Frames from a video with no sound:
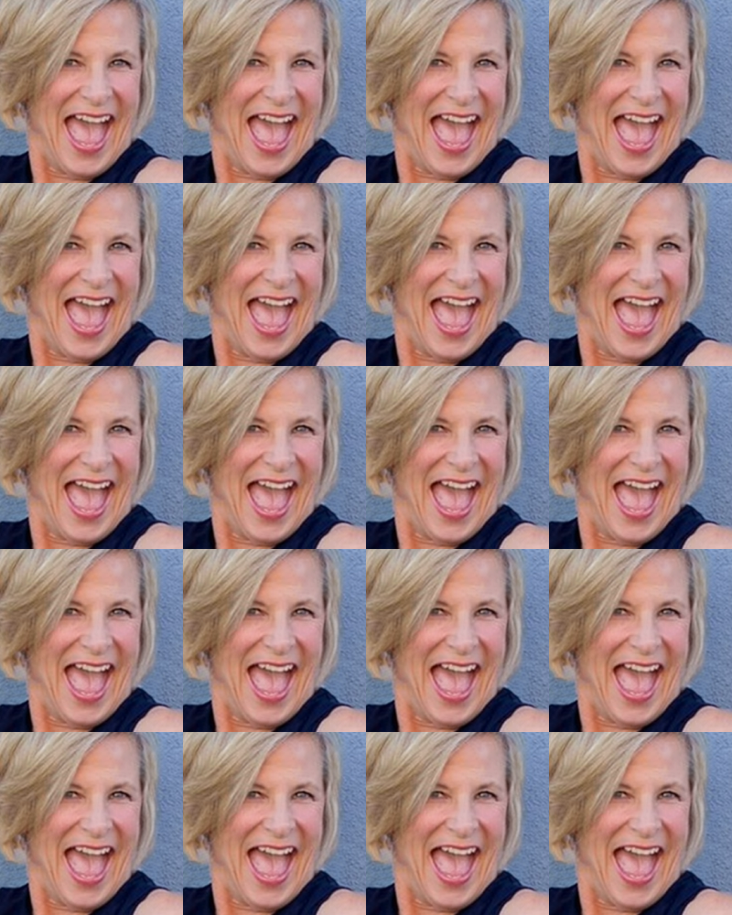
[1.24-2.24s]

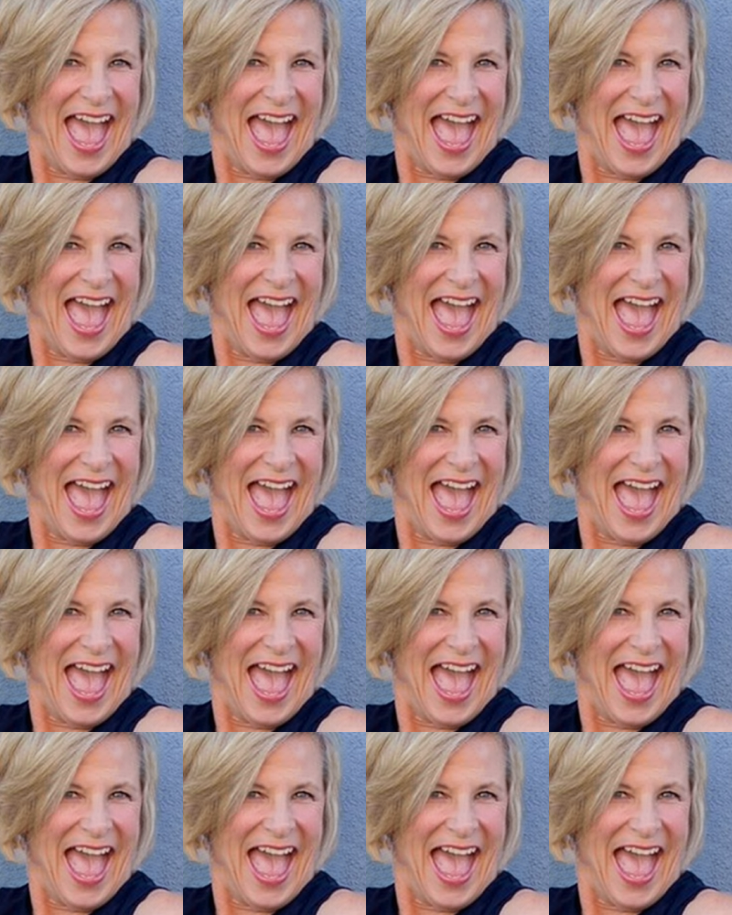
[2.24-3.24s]

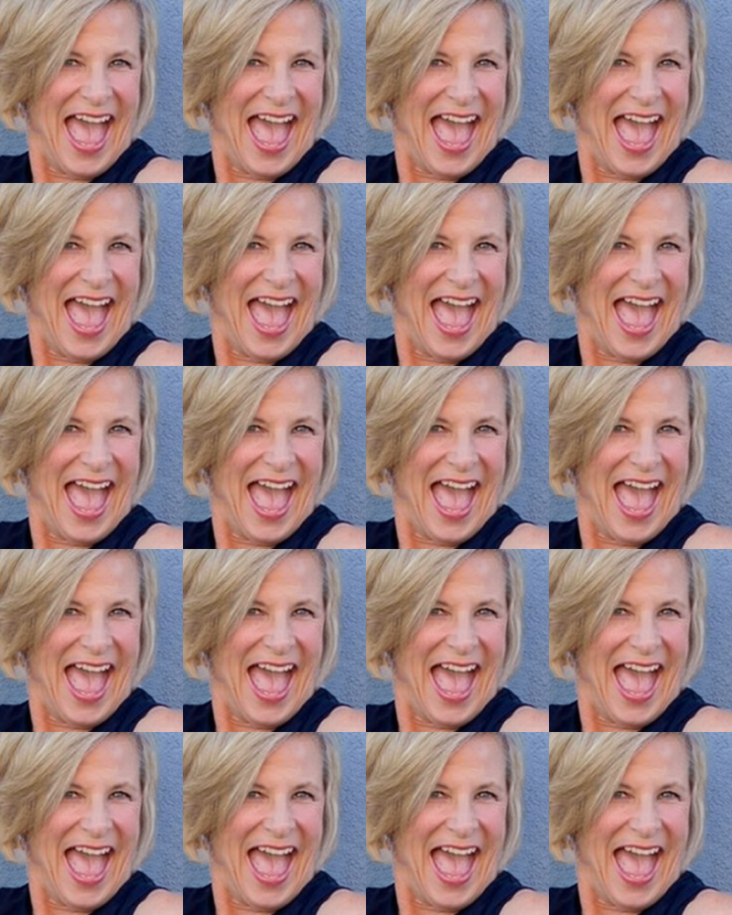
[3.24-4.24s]

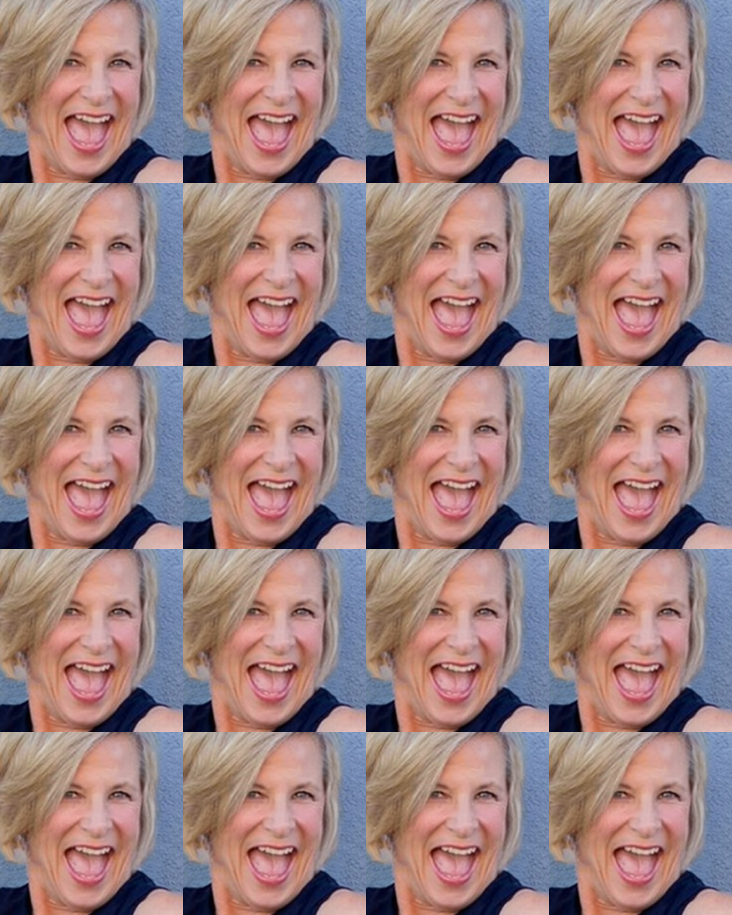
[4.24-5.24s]

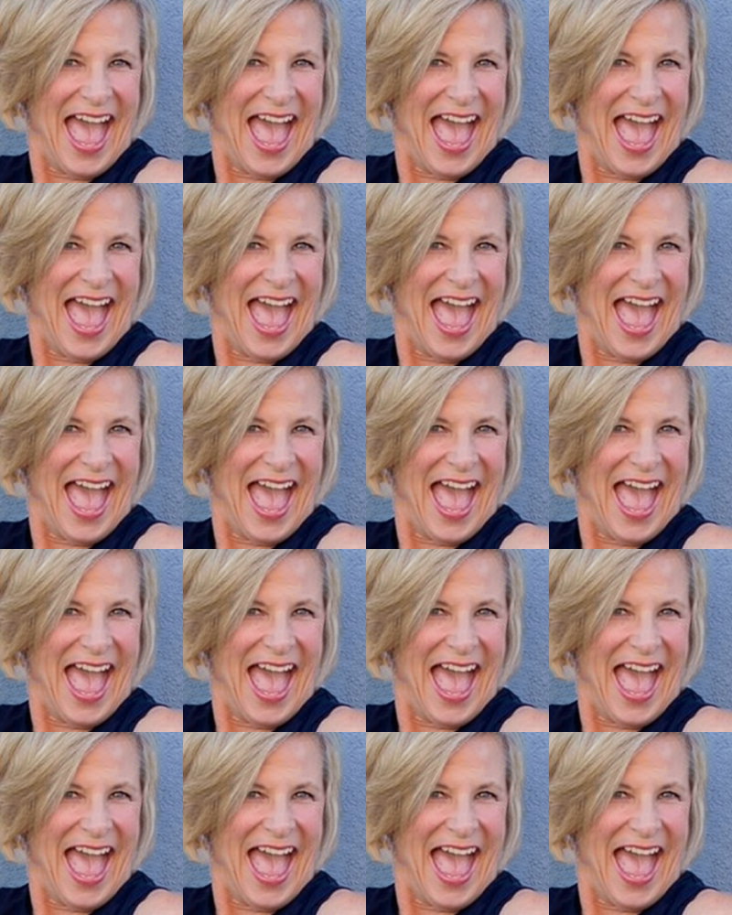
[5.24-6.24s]

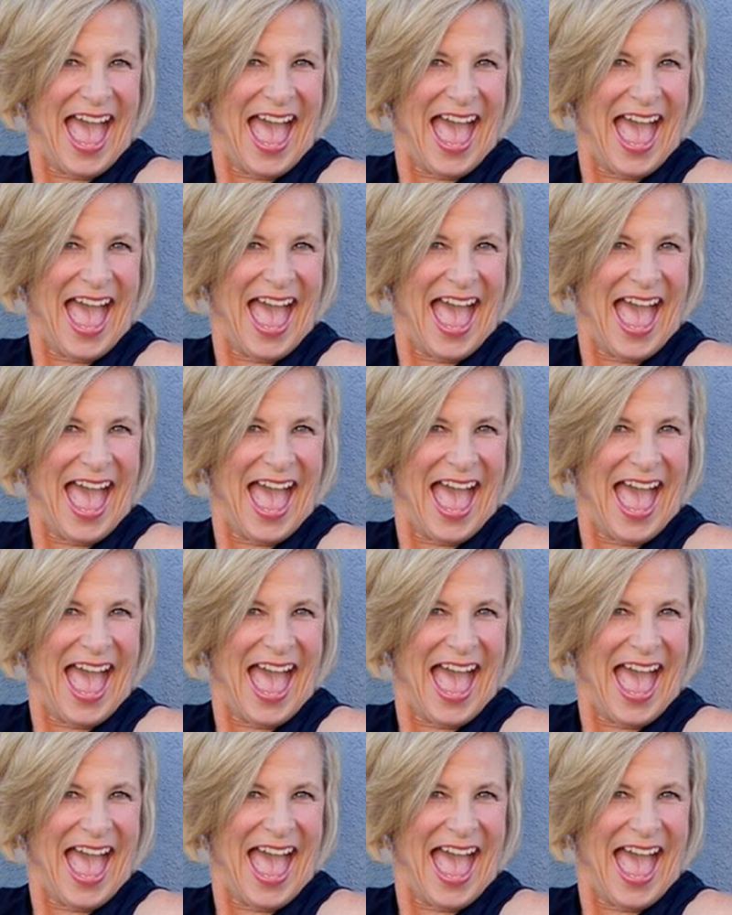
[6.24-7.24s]

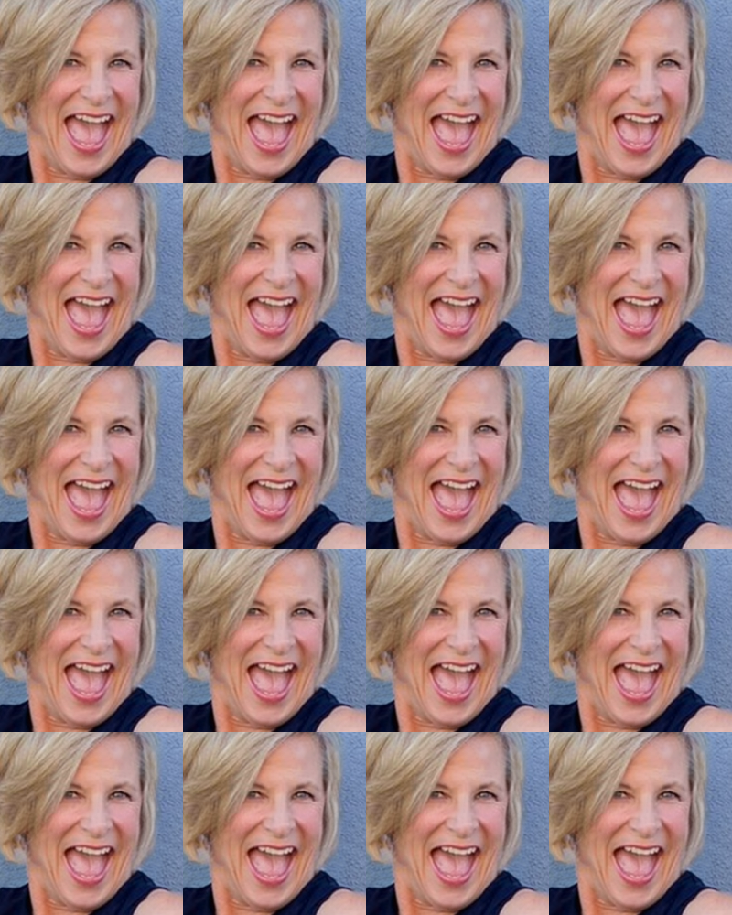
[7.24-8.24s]

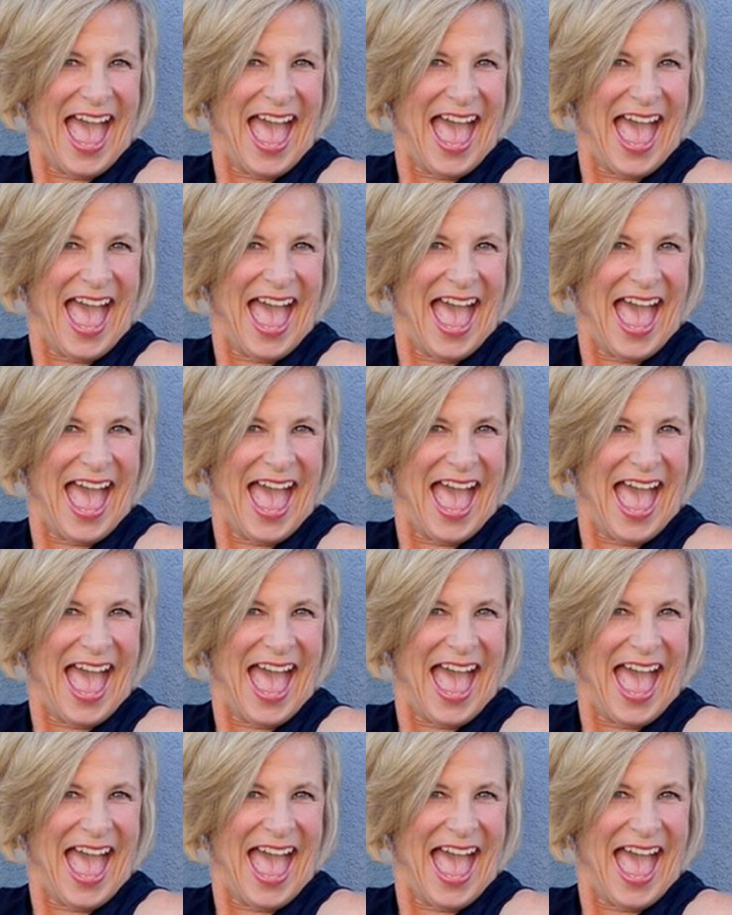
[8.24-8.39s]
(no lip movement)